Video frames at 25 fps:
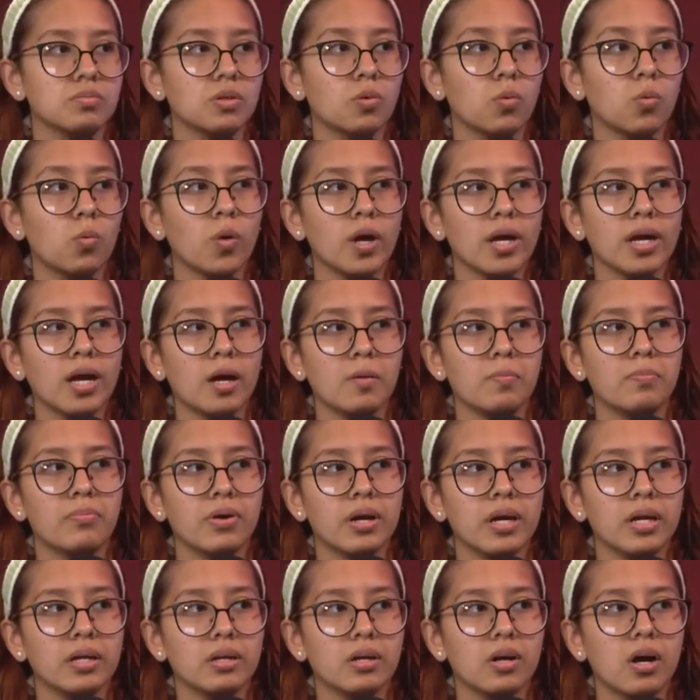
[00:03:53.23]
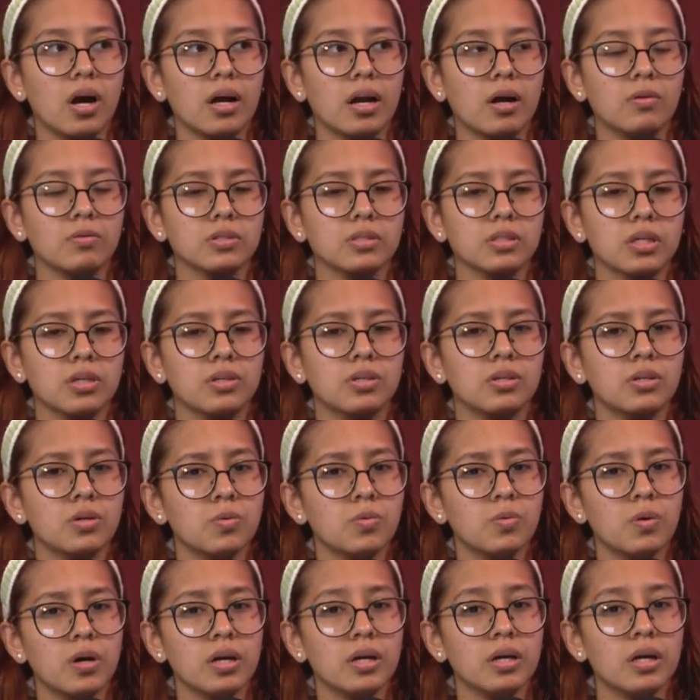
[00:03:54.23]
the way I prayed to God. I was like, you know
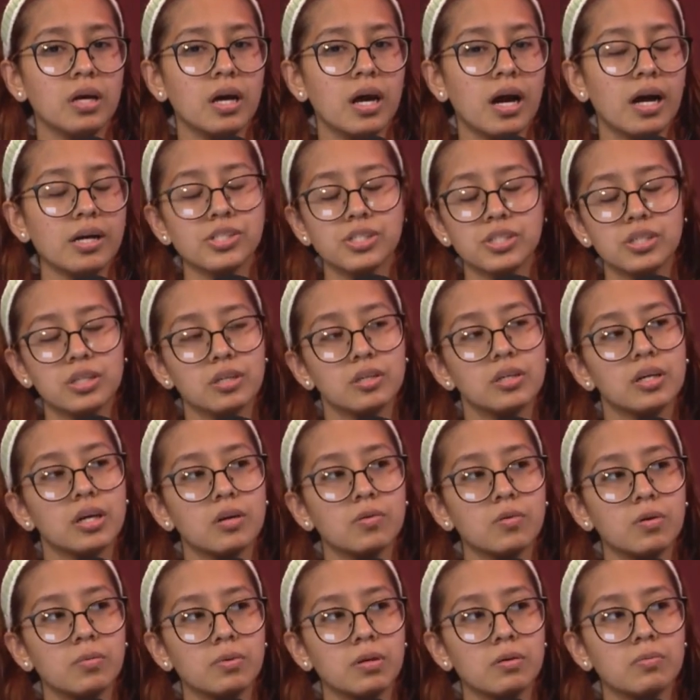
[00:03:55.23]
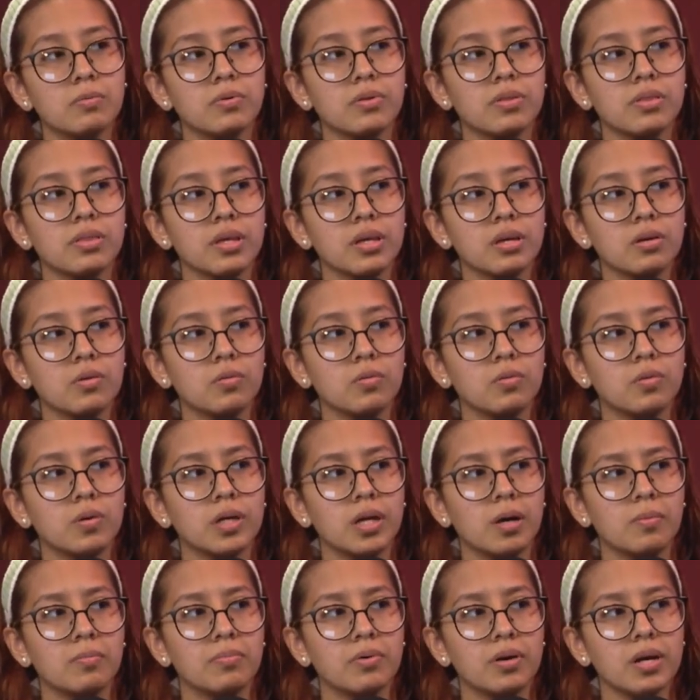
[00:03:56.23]
what? I shouldn't care what people think when
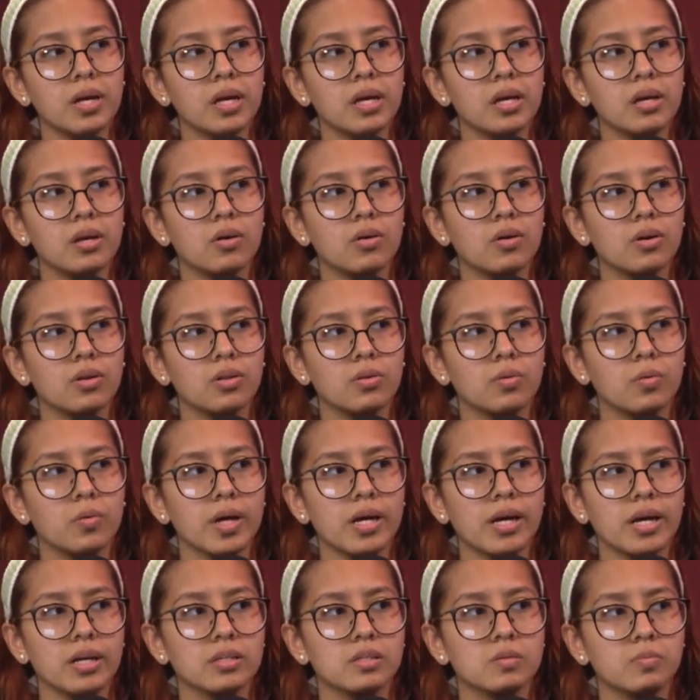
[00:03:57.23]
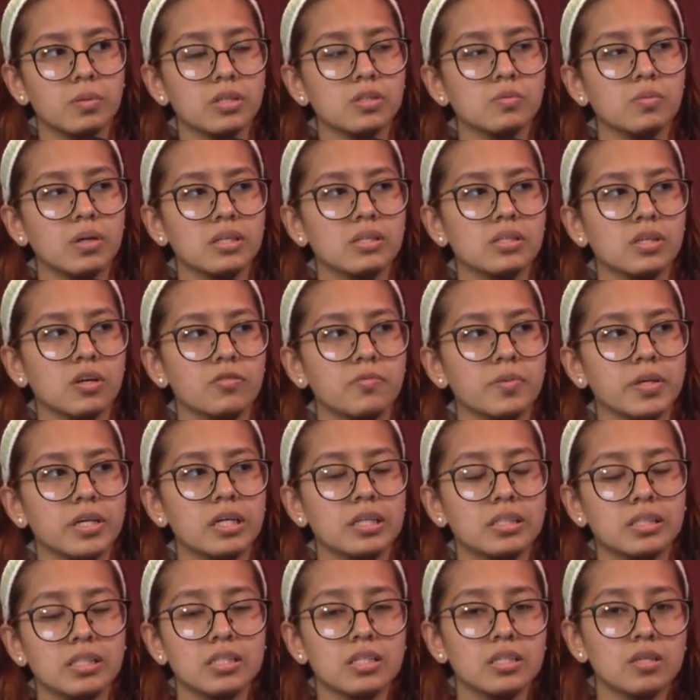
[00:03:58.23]
I'm praying or the way I express myself
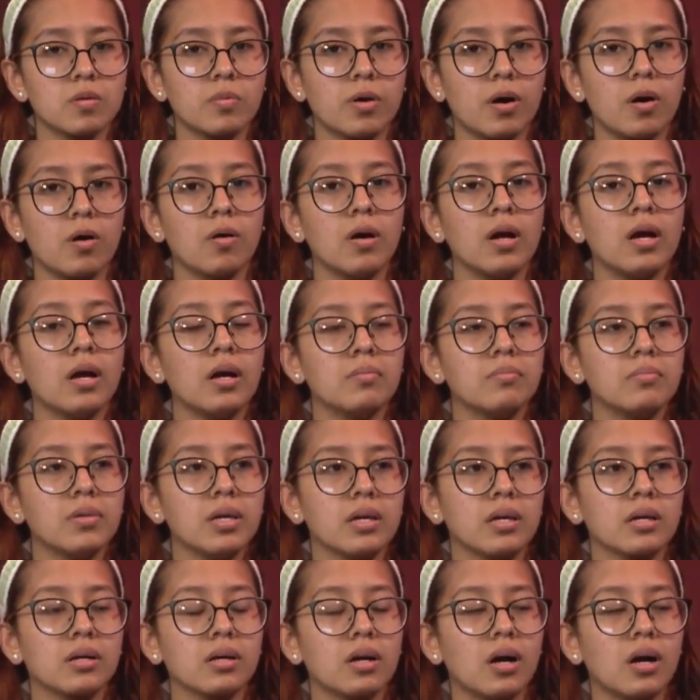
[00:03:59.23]
because this is about me and